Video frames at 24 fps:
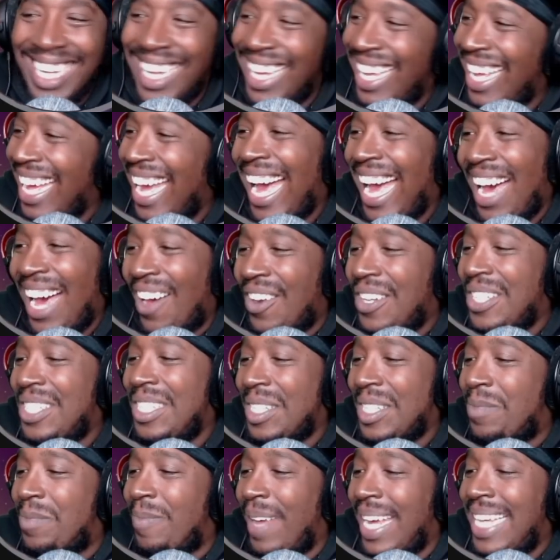How does
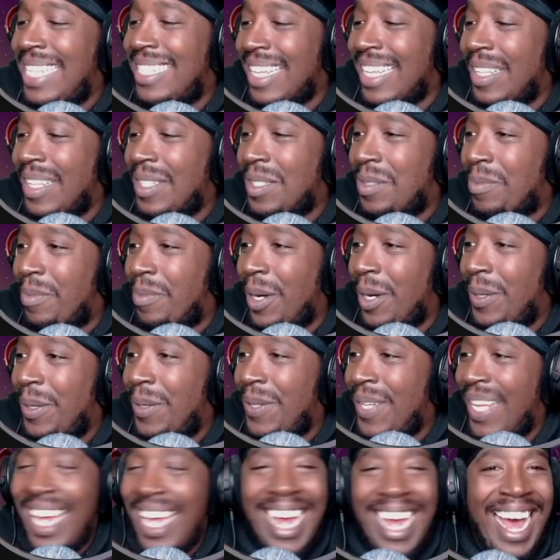this make sense, bro?
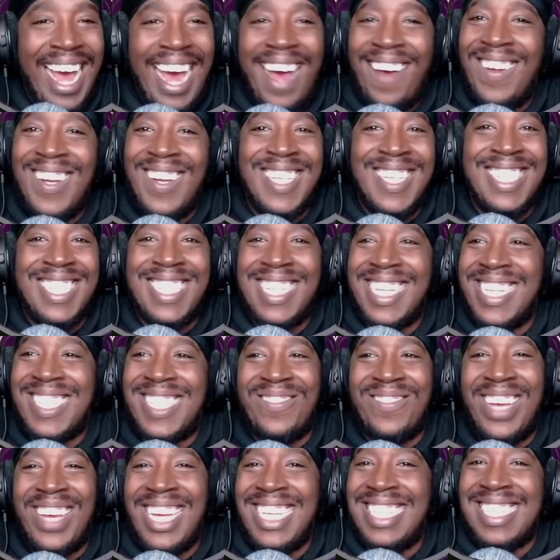How does this
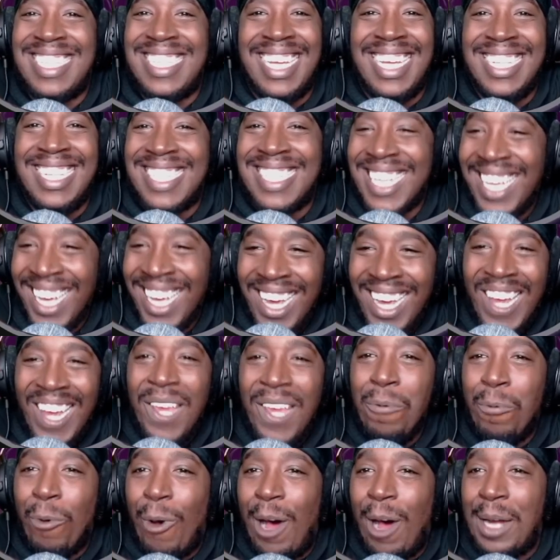make sense? He
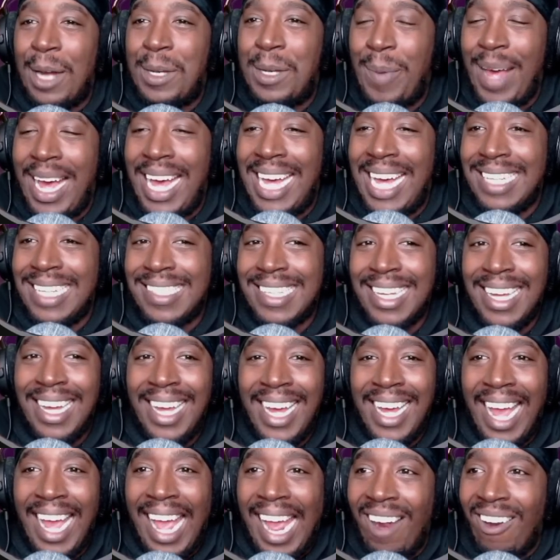walked past
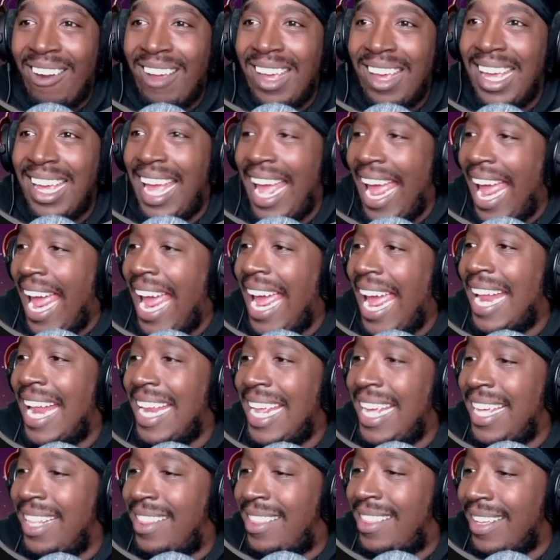Harry and
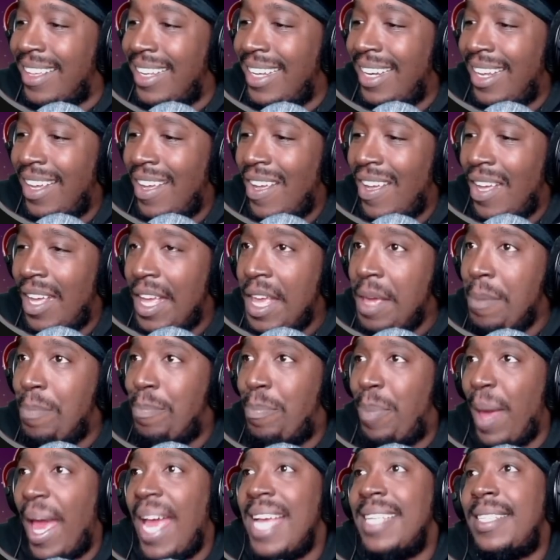Ethan. He
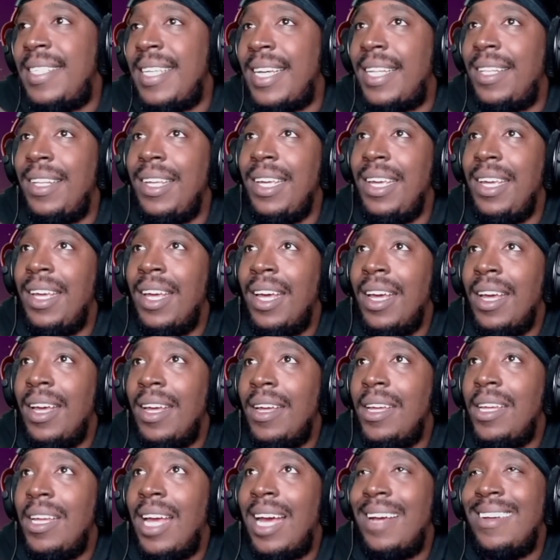basically,
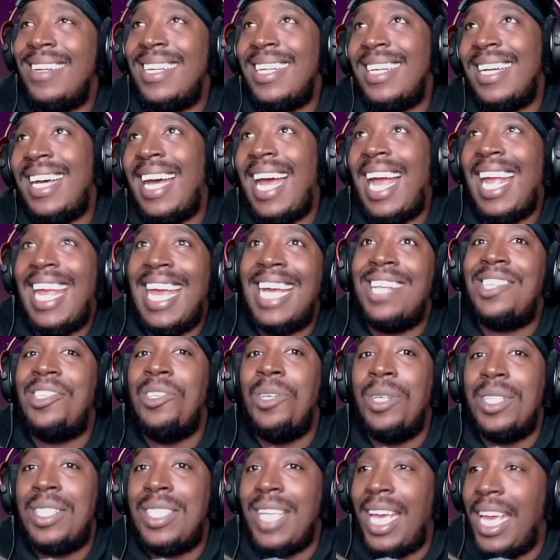I guess you
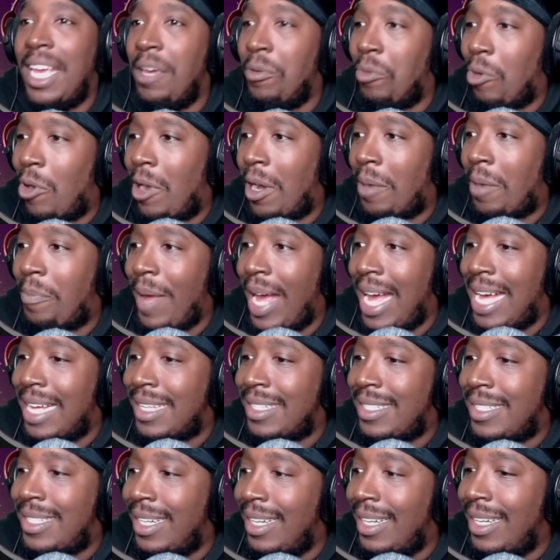could say he walked
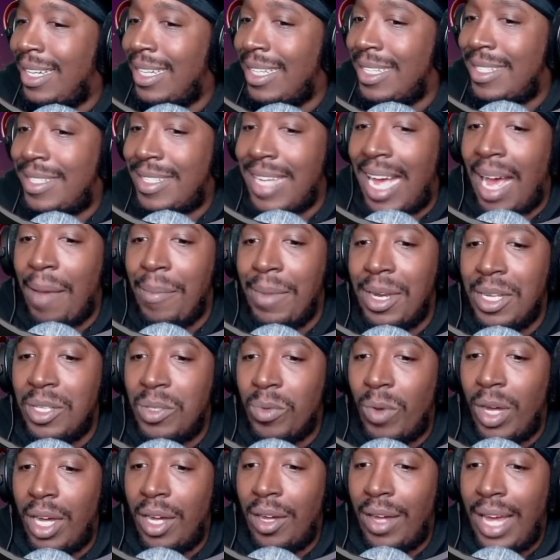past Simon as
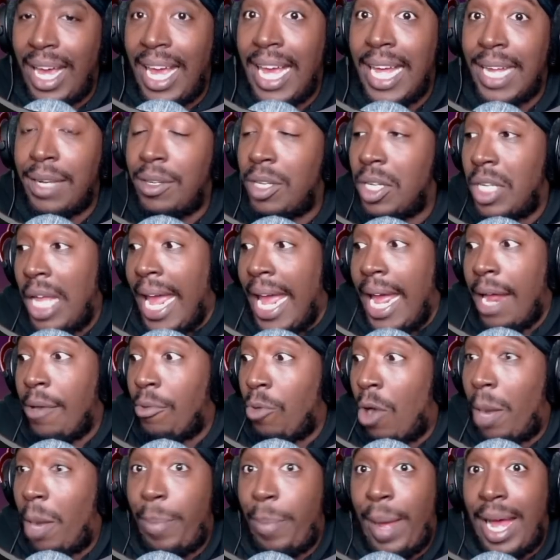well and
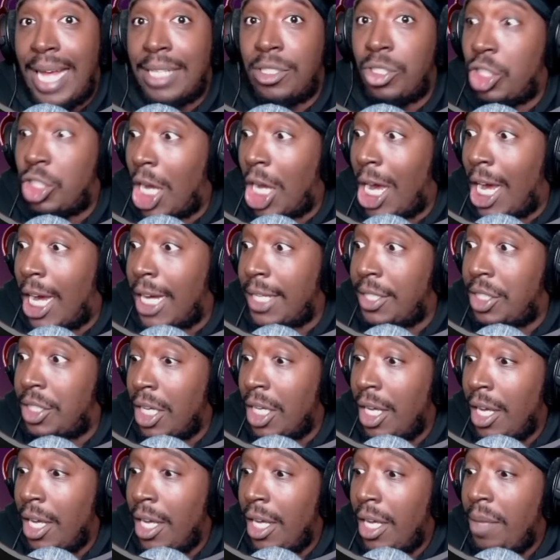walked past Josh.
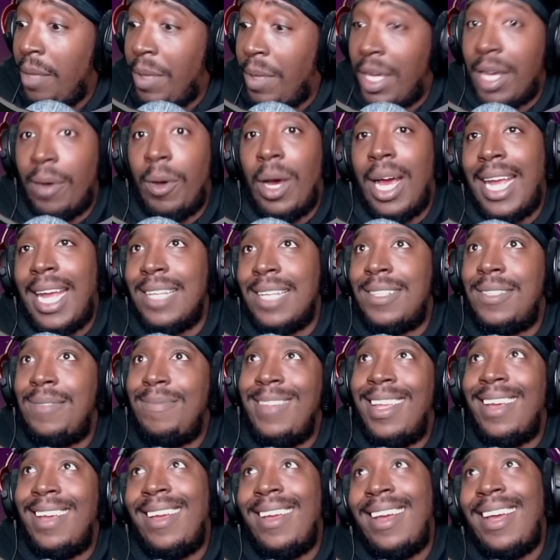Because, well, I guess
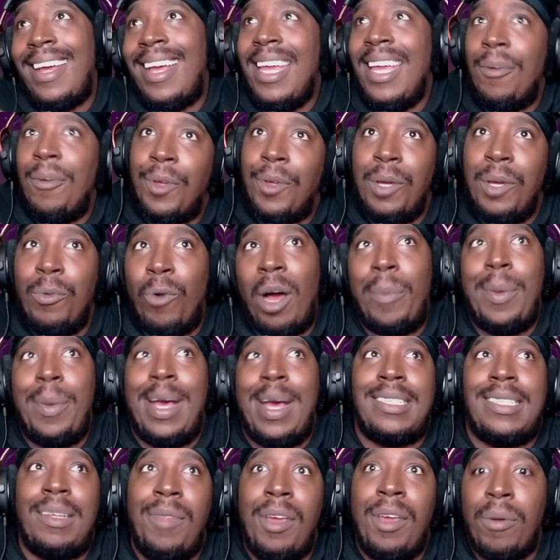he didn't really walk
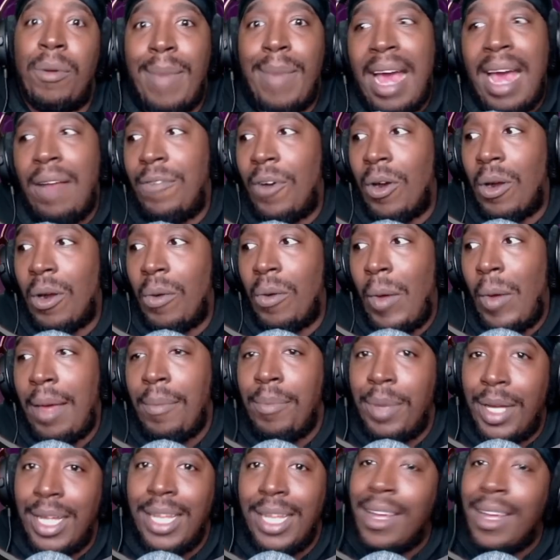past them. They were mad far away.
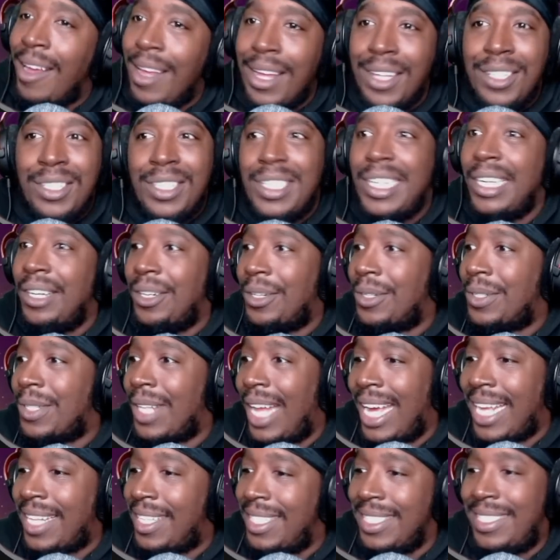But still,
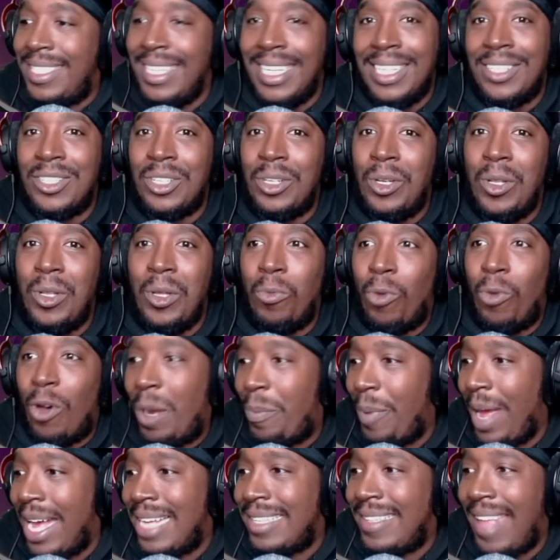like, this thing has literally walked
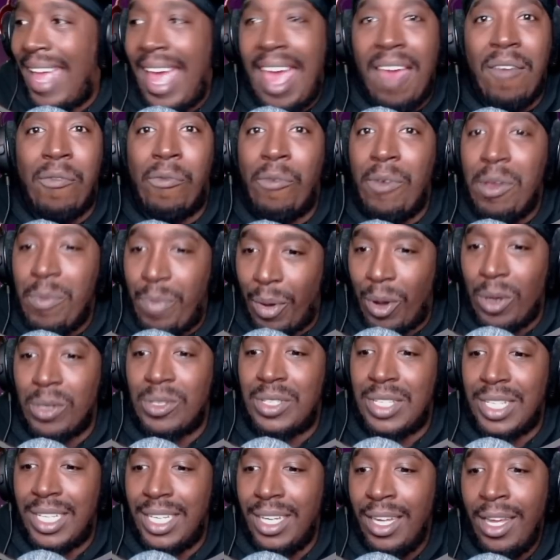past every
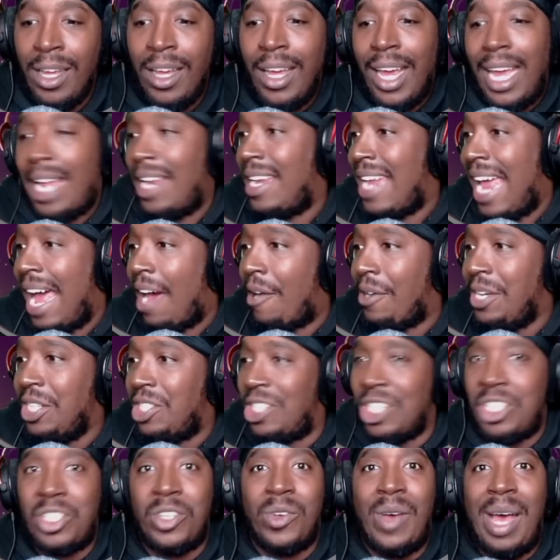person. And now he
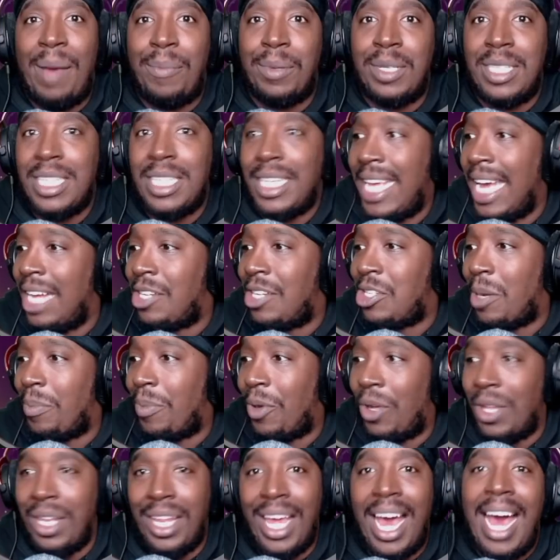just so happens to catch up
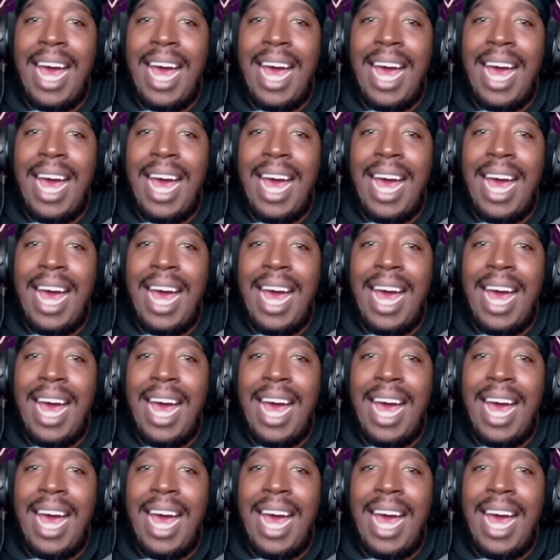on the.